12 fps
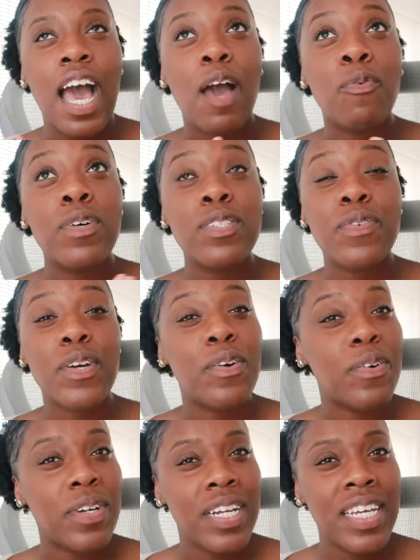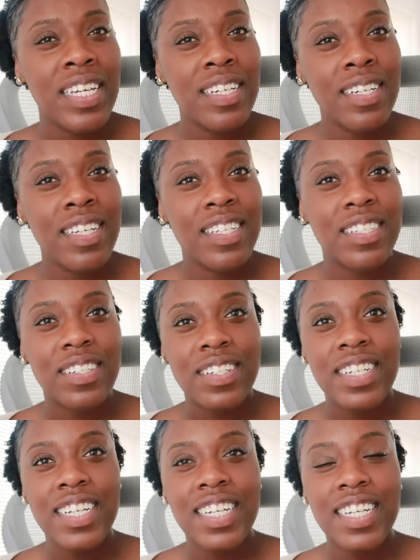I was recording
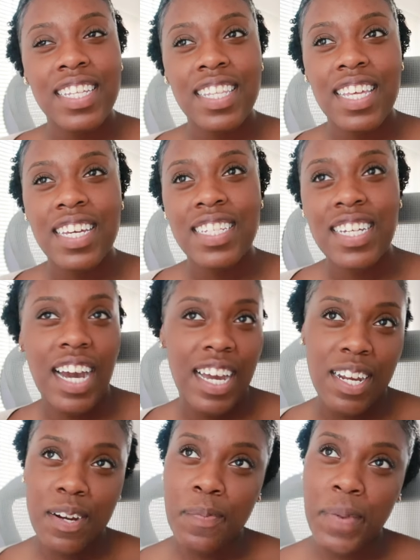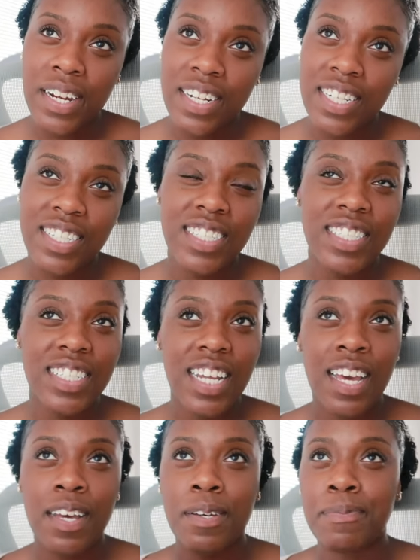during the entire marriage
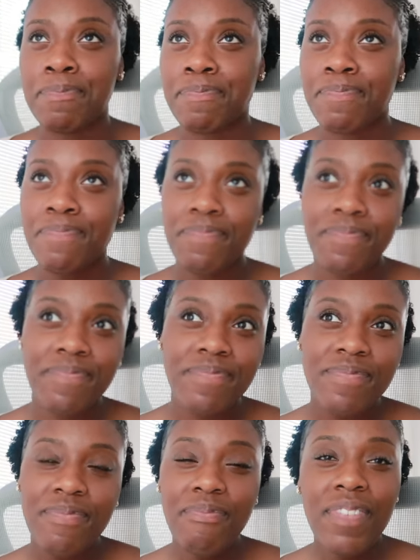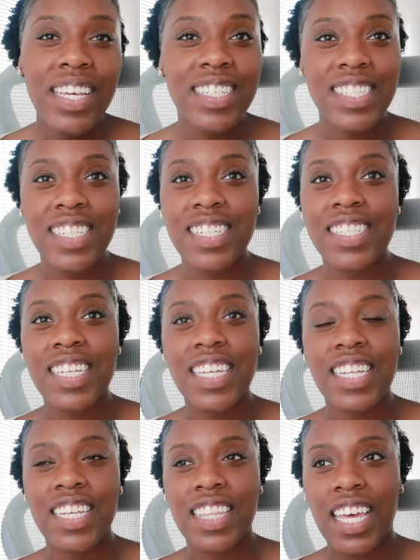um, season
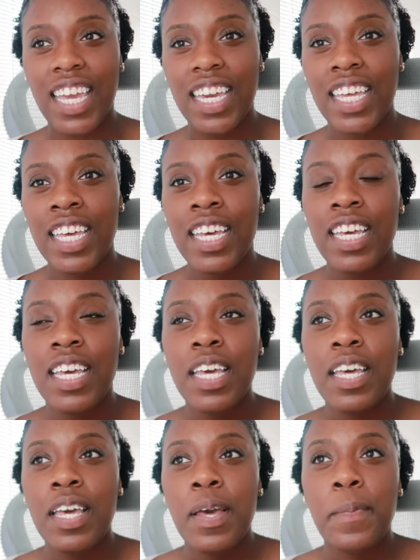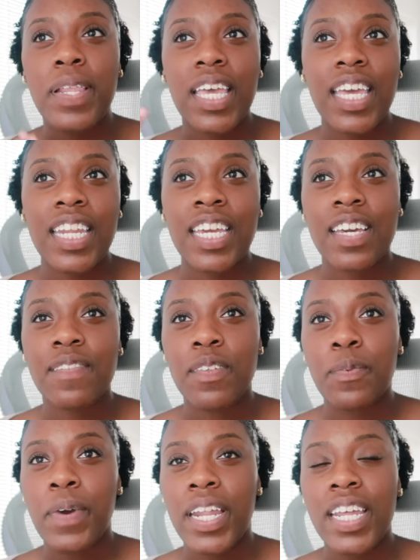and like planning of the
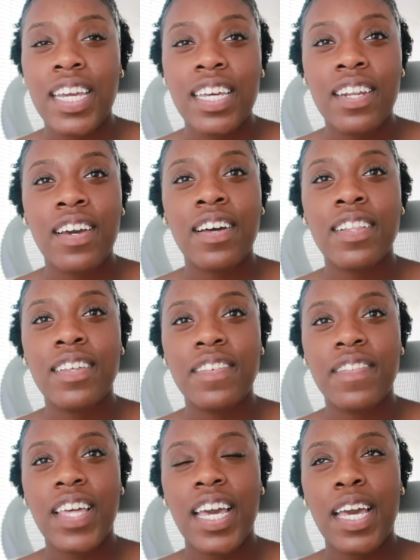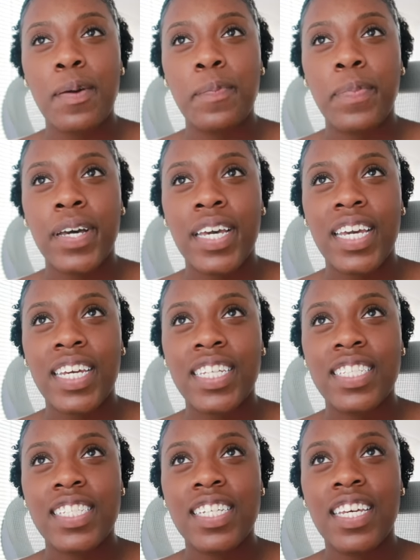wedding and all of that, but